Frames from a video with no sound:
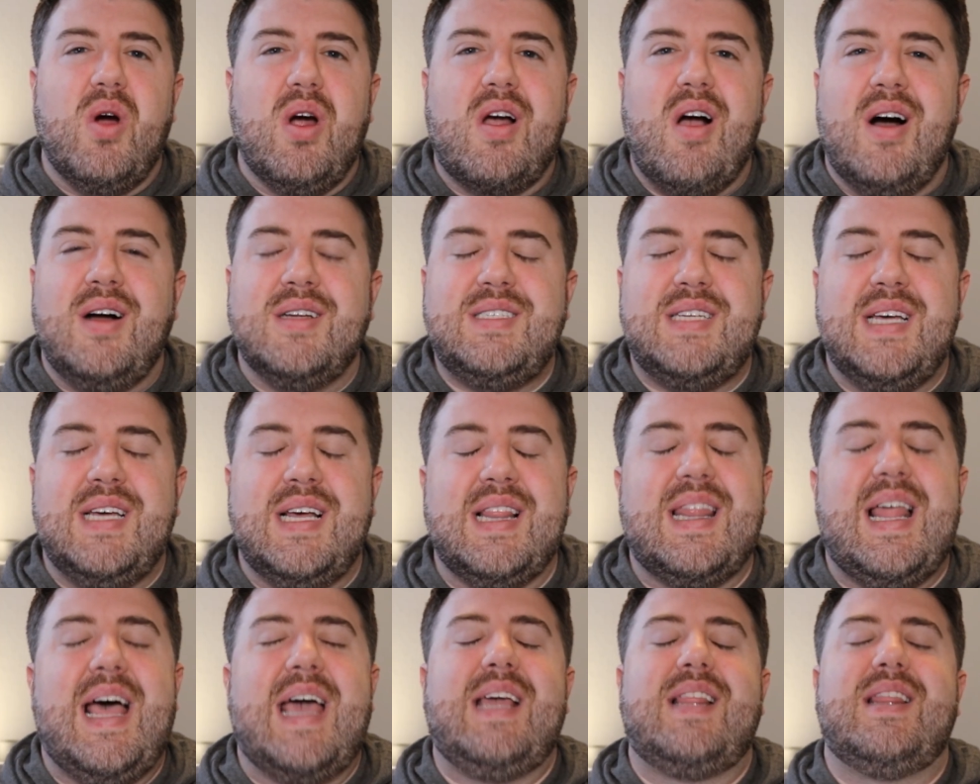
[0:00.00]
content
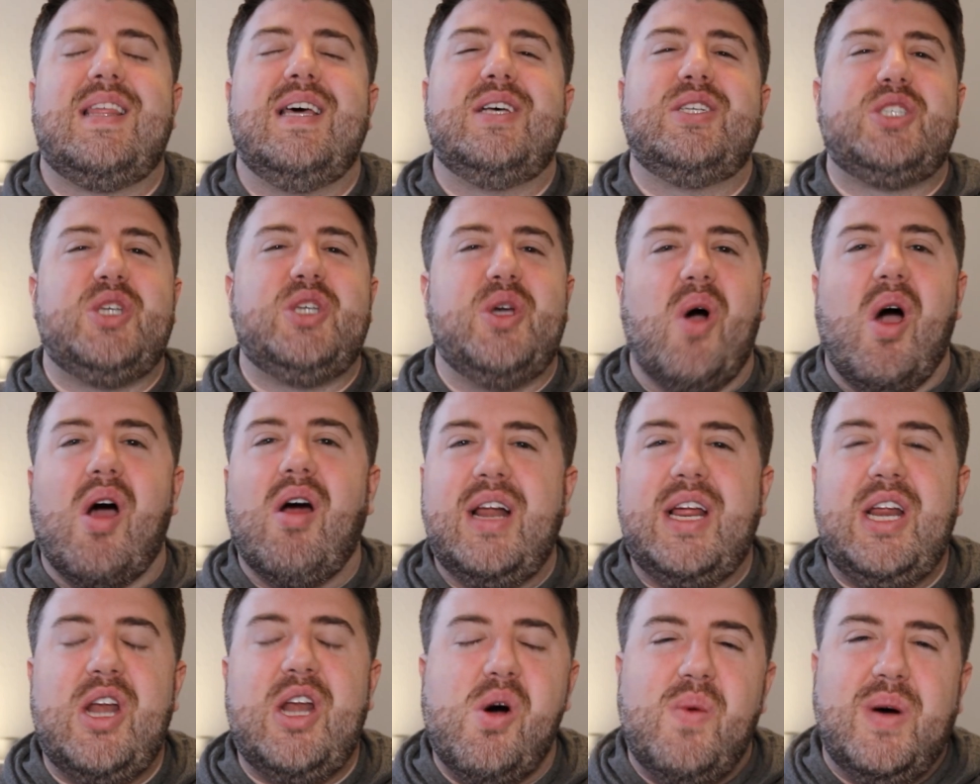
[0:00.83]
like this, you
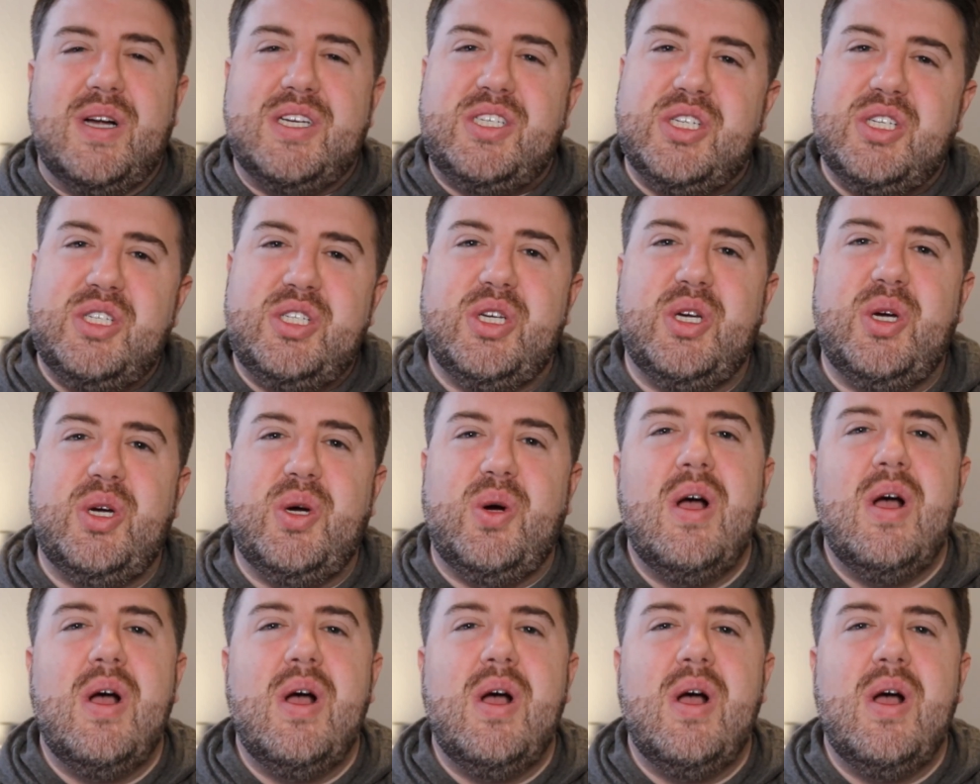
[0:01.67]
already know what to do.